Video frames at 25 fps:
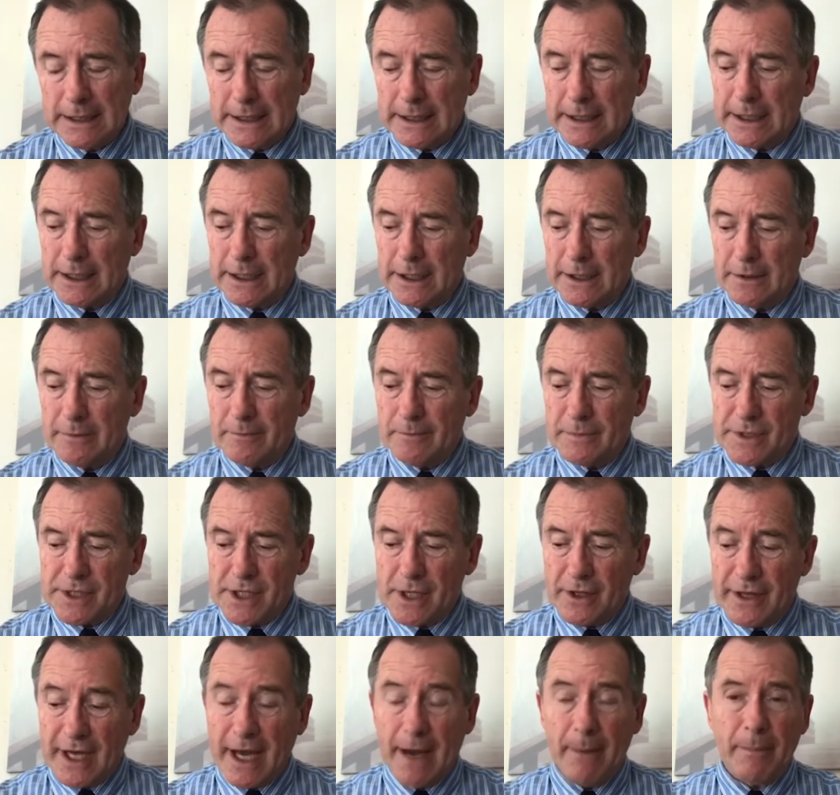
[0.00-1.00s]
Um,
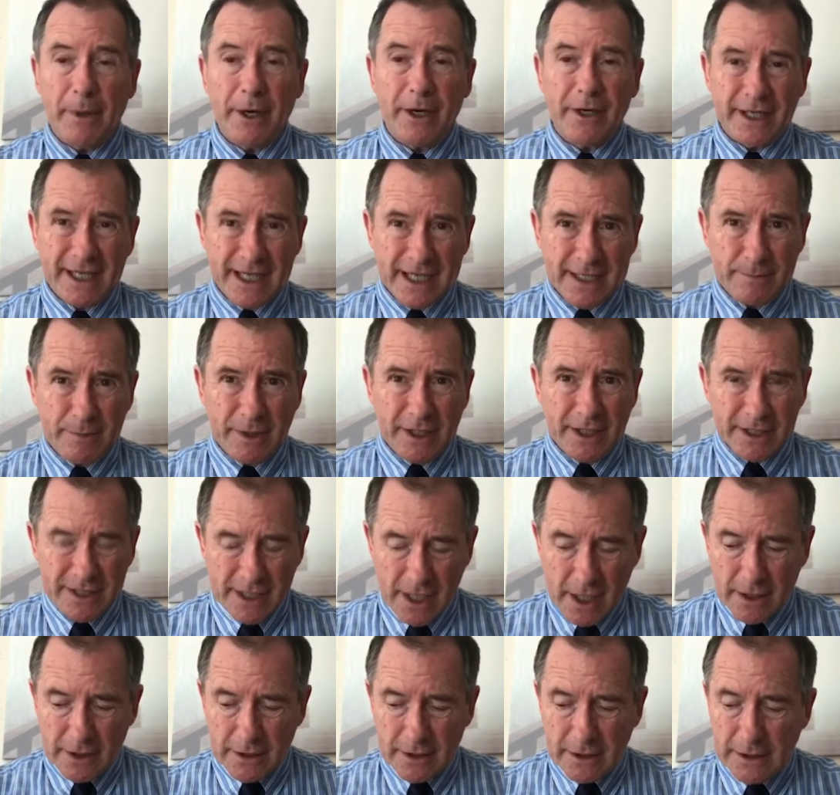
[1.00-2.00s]
so that part has been
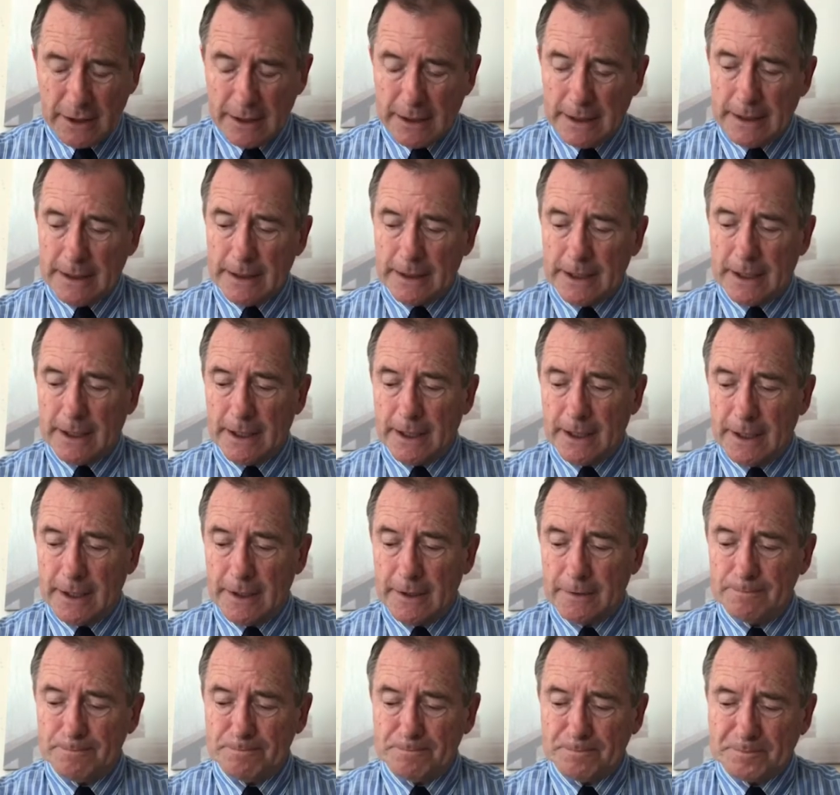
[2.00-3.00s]
done.
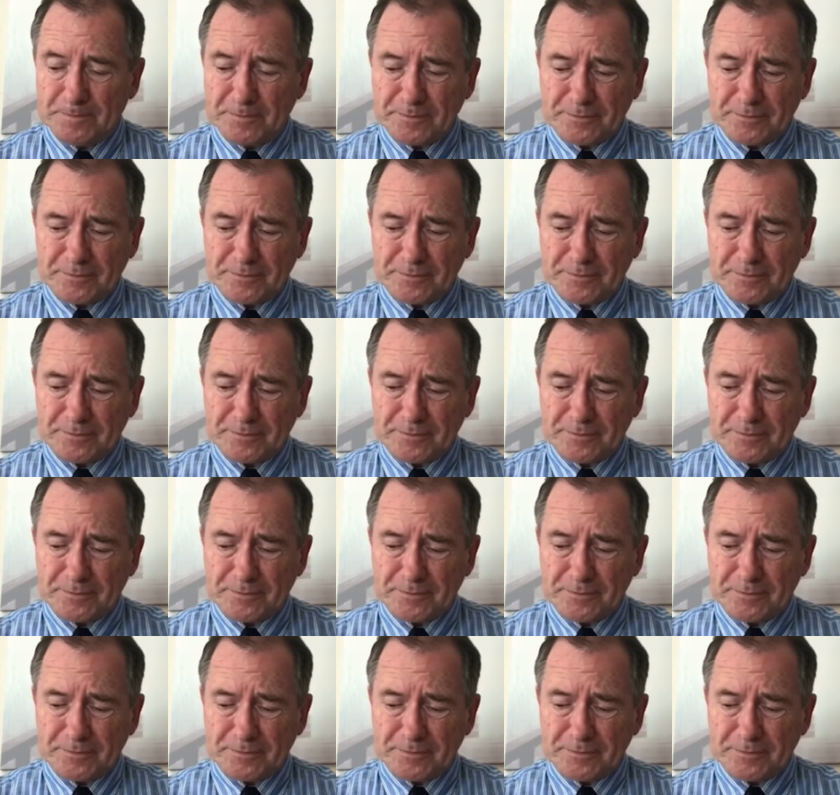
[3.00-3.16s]
Um,